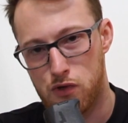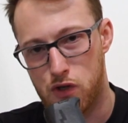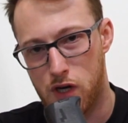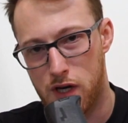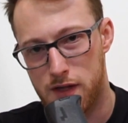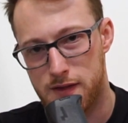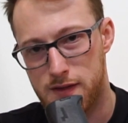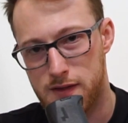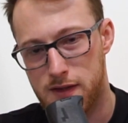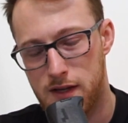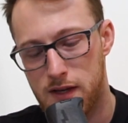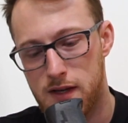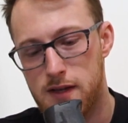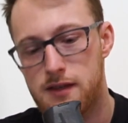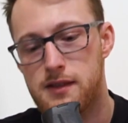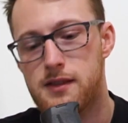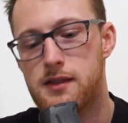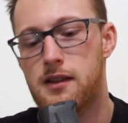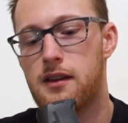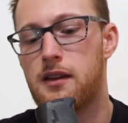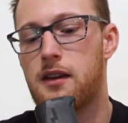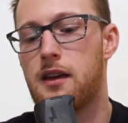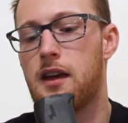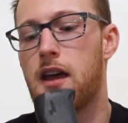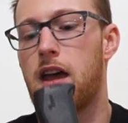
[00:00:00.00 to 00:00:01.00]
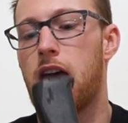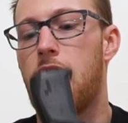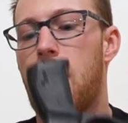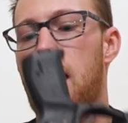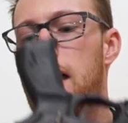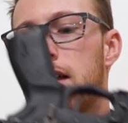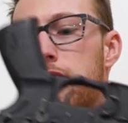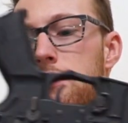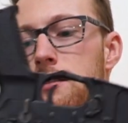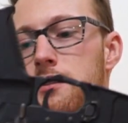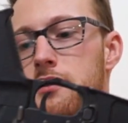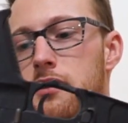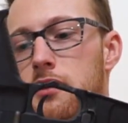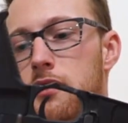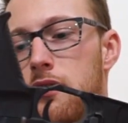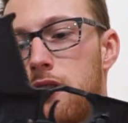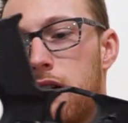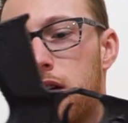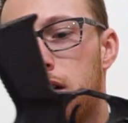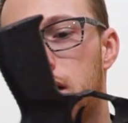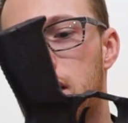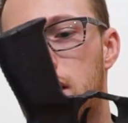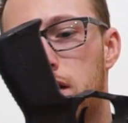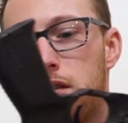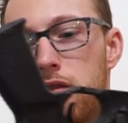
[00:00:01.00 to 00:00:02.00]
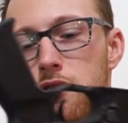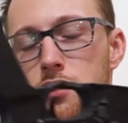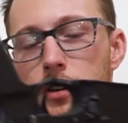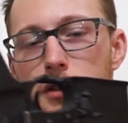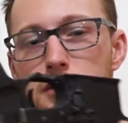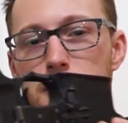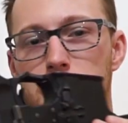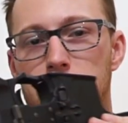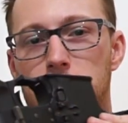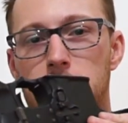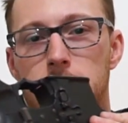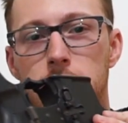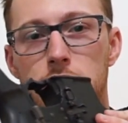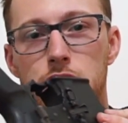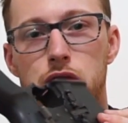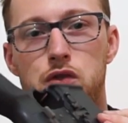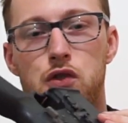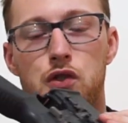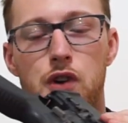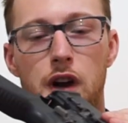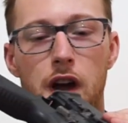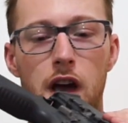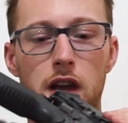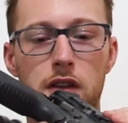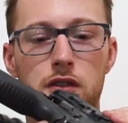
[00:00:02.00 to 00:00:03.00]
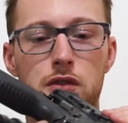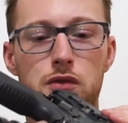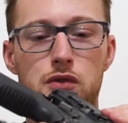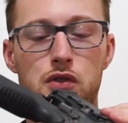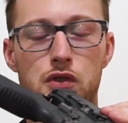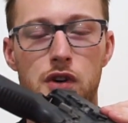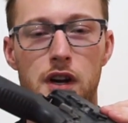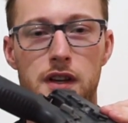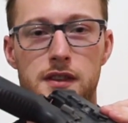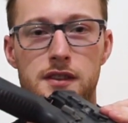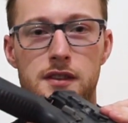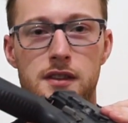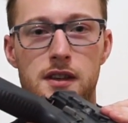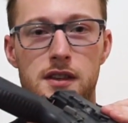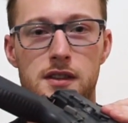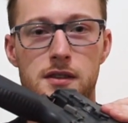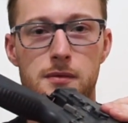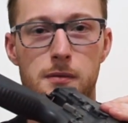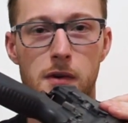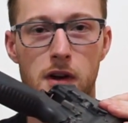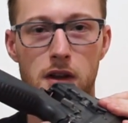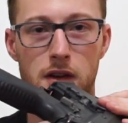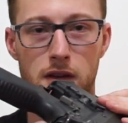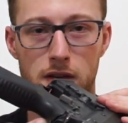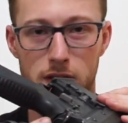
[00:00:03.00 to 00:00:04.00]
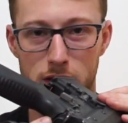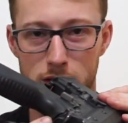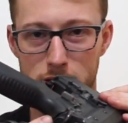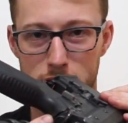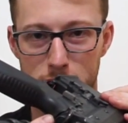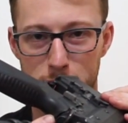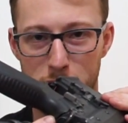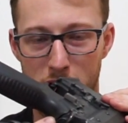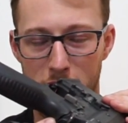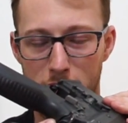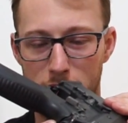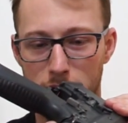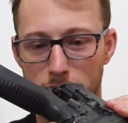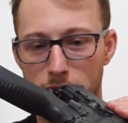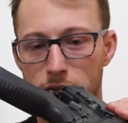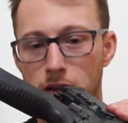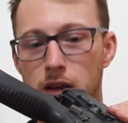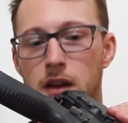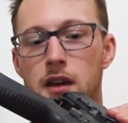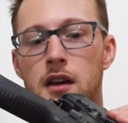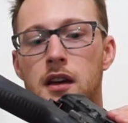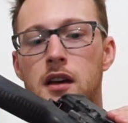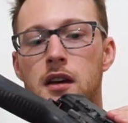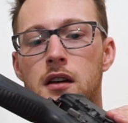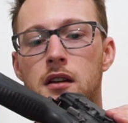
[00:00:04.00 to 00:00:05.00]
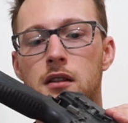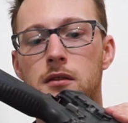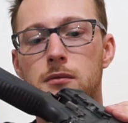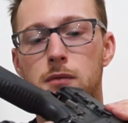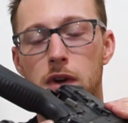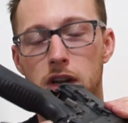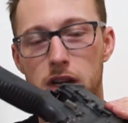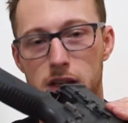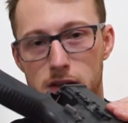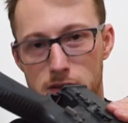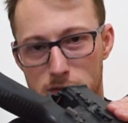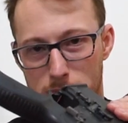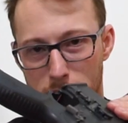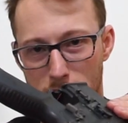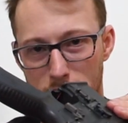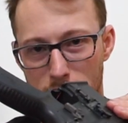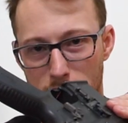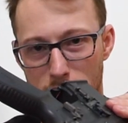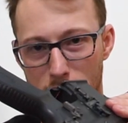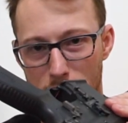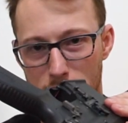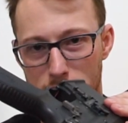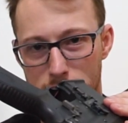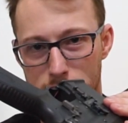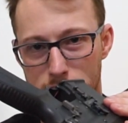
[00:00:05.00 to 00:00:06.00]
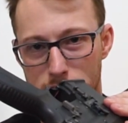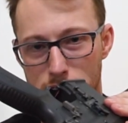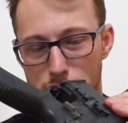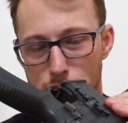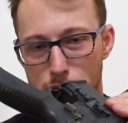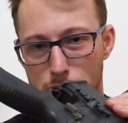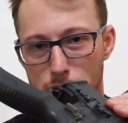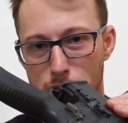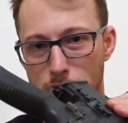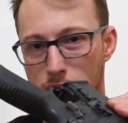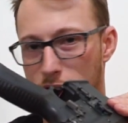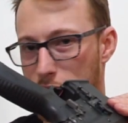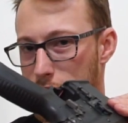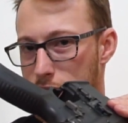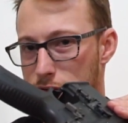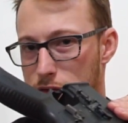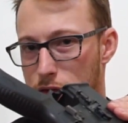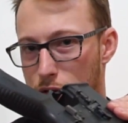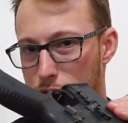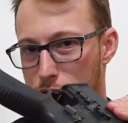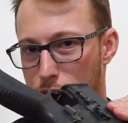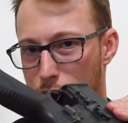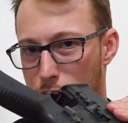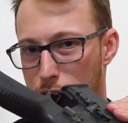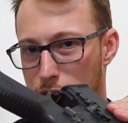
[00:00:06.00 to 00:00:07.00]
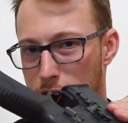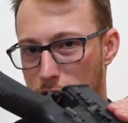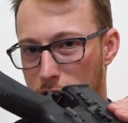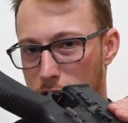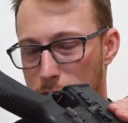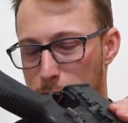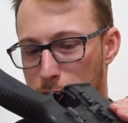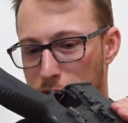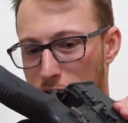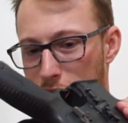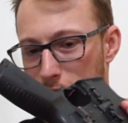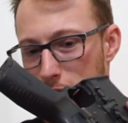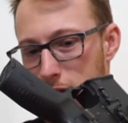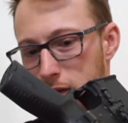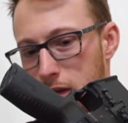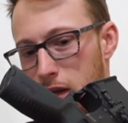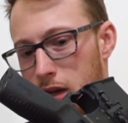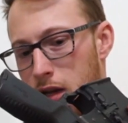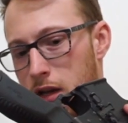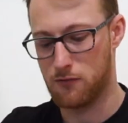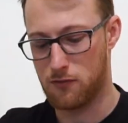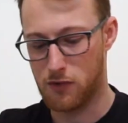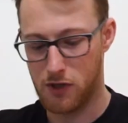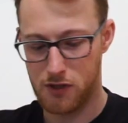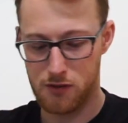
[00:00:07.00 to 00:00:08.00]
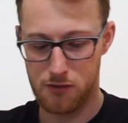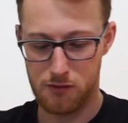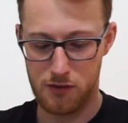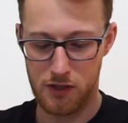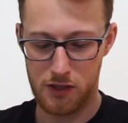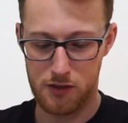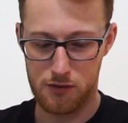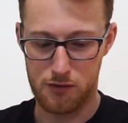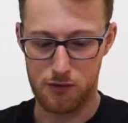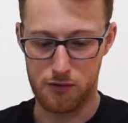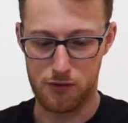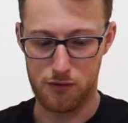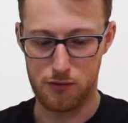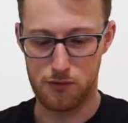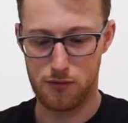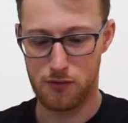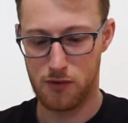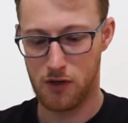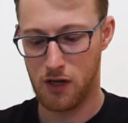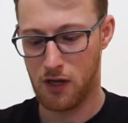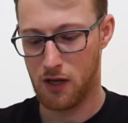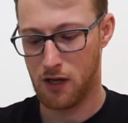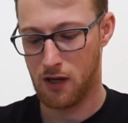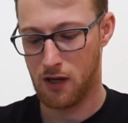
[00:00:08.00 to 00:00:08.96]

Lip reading: trust this, and don't even try to trust this one in the back. When the gun is new, it's not holding in place. What you need to do,